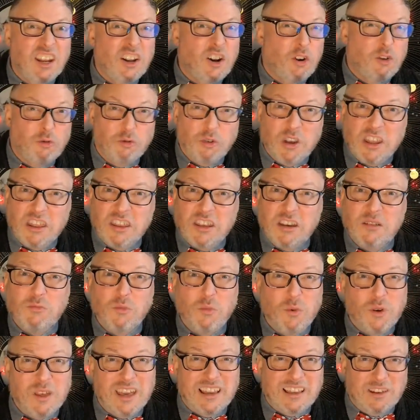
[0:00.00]
a rhythm
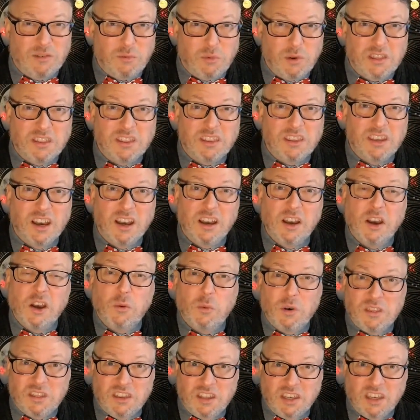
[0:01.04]
with
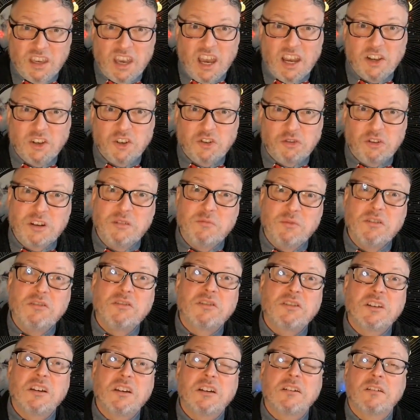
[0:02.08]
the country
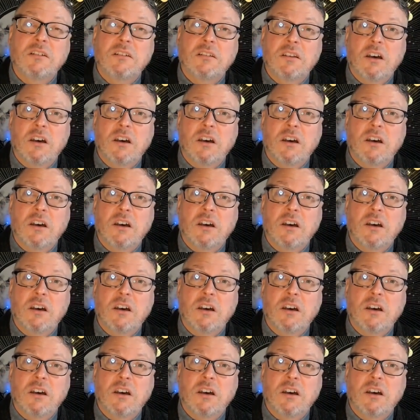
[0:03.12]
music,